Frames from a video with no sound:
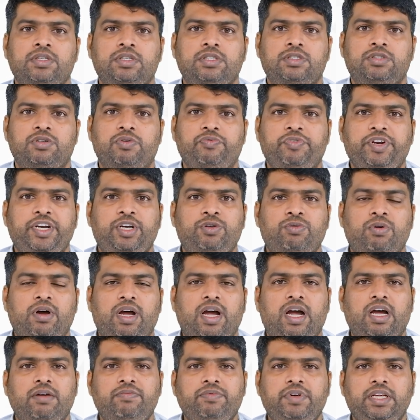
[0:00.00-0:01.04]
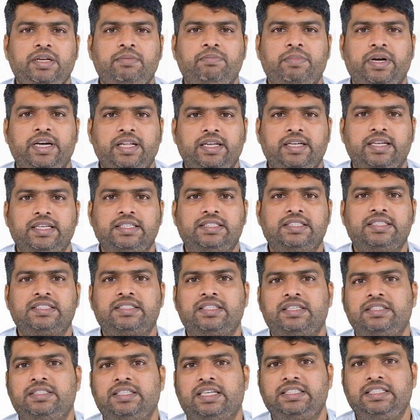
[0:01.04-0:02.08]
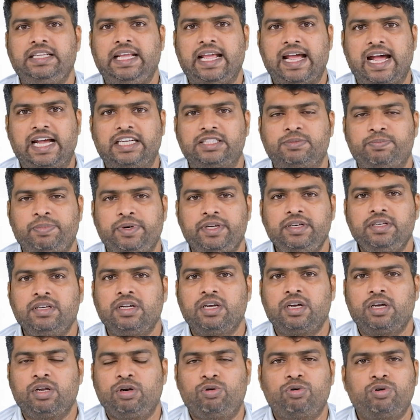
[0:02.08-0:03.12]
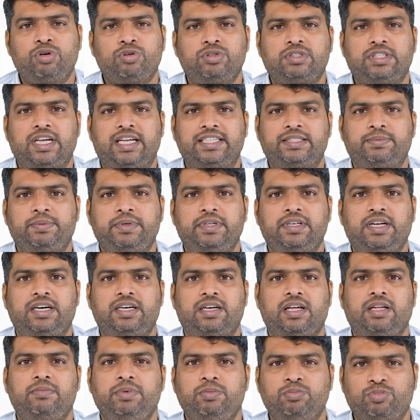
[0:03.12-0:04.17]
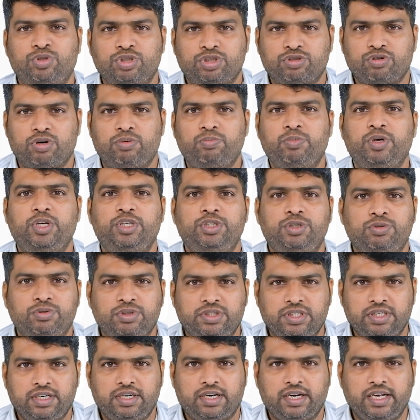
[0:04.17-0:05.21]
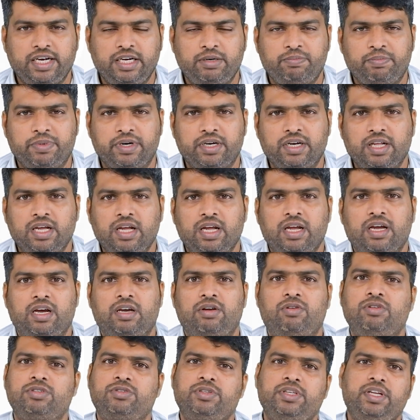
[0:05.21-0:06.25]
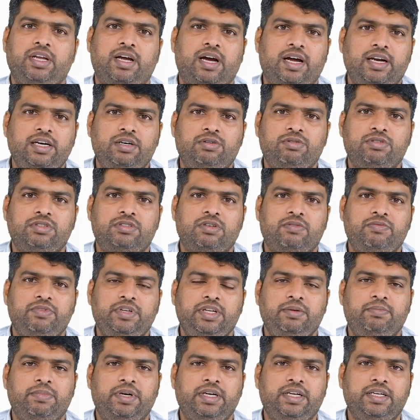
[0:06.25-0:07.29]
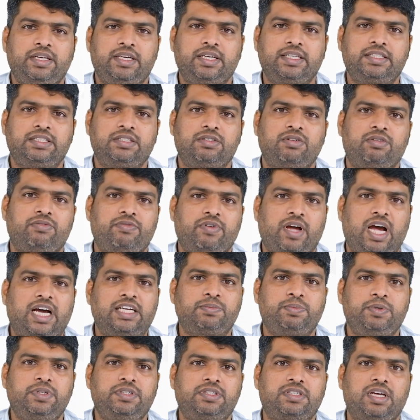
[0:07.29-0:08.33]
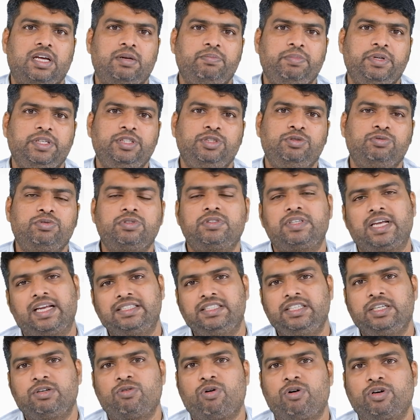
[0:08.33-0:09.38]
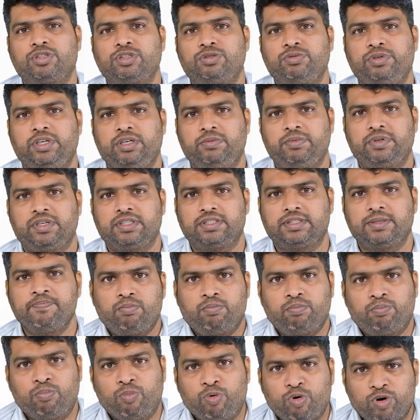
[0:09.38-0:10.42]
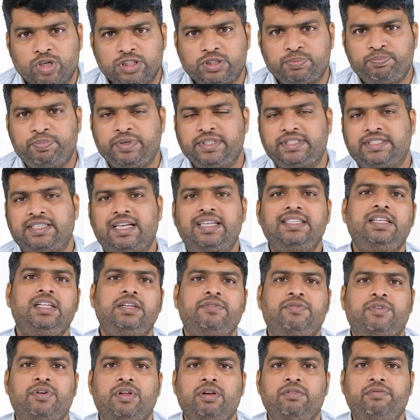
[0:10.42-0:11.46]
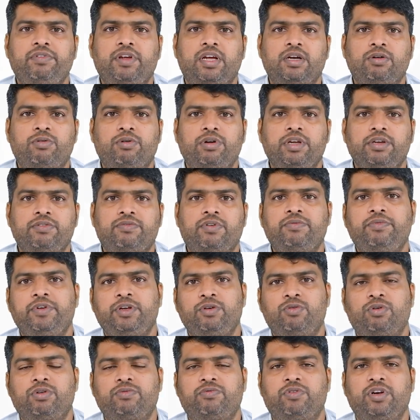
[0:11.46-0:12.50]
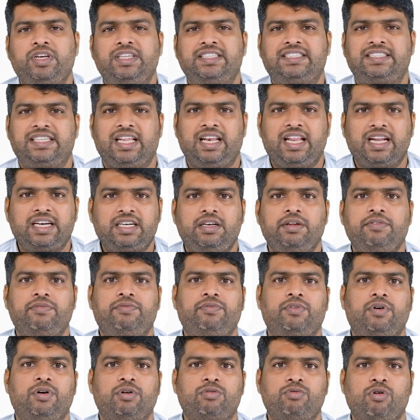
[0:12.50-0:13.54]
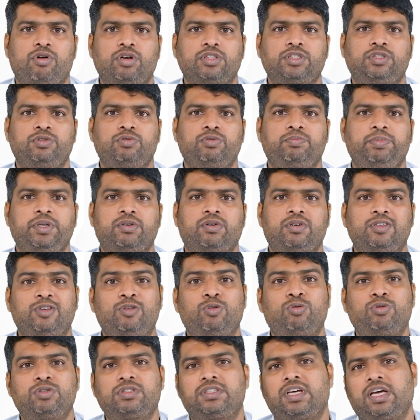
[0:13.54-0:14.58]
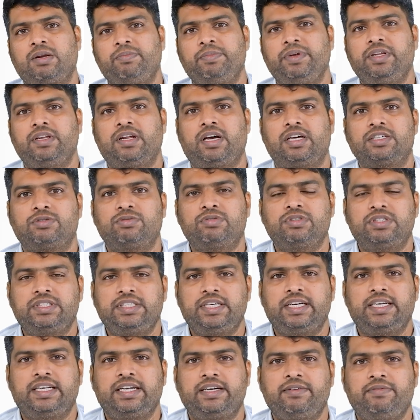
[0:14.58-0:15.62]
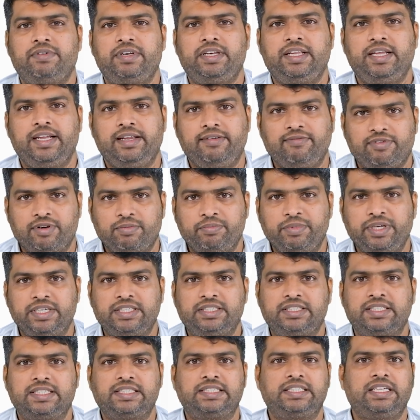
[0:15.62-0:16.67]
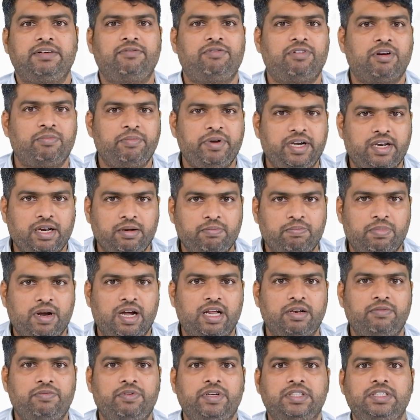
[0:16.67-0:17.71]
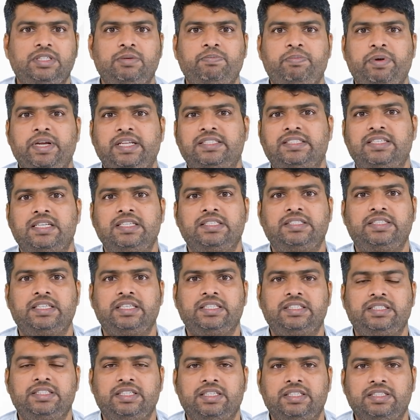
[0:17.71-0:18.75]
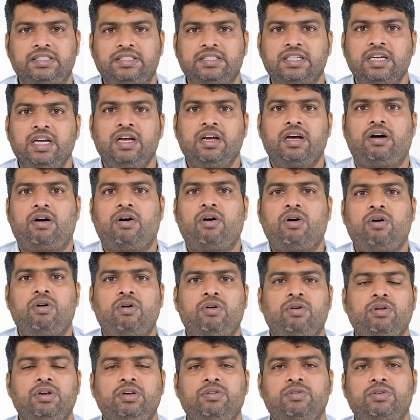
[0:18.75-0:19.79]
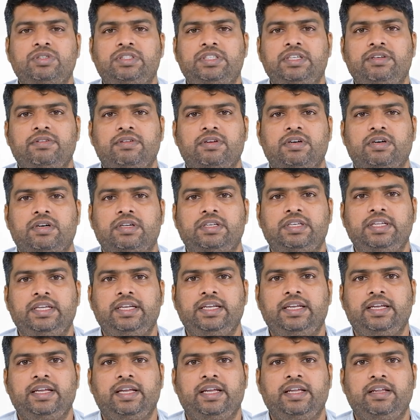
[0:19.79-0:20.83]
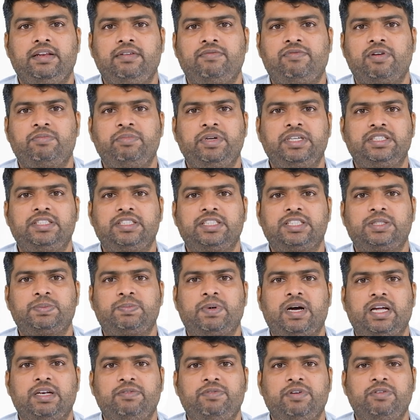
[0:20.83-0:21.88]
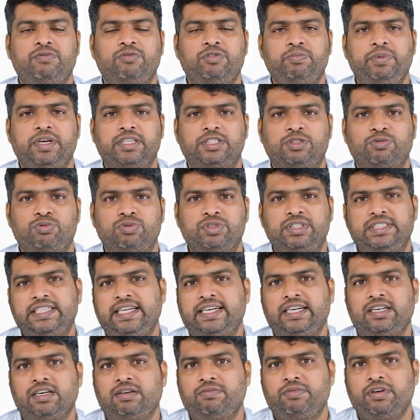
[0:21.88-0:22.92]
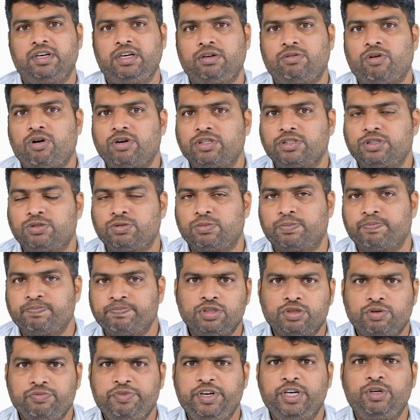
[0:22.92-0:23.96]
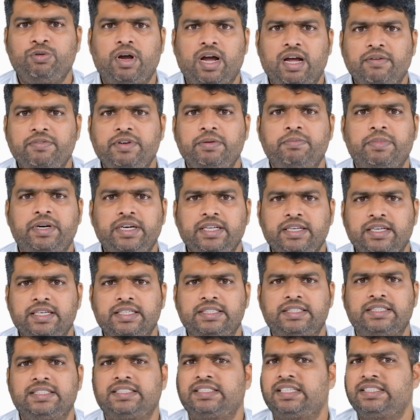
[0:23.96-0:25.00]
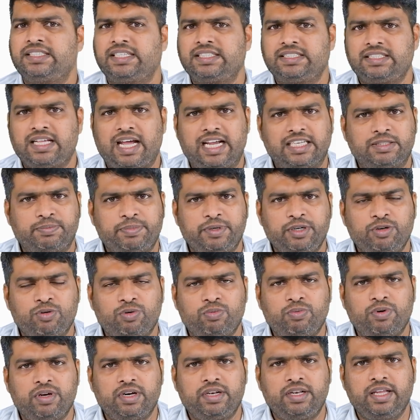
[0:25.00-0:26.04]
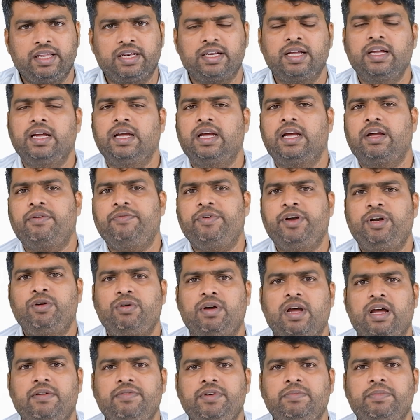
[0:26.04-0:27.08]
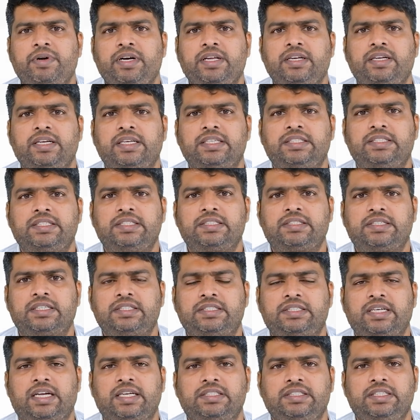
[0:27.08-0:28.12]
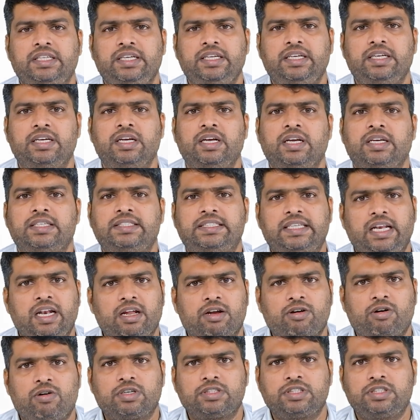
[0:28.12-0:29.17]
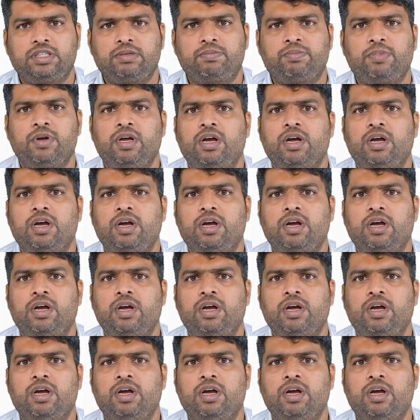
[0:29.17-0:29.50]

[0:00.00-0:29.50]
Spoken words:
So we do have the medications such as the aspirin, low dose aspirin that are being most commonly used in the treatment, and also the high dose of the medication of aspirins are being used as the COX-2 inhibitors. Most precisely, if at all we are going for, we go for the selective COX-2, because those are being associated with the inflammations, inflammatory pathway, the pain sensations, all those in the inflammations pathway would be associated with the COX-2. So we do have the medications such as aspirin over there. We do have the medications such as the celecoxib,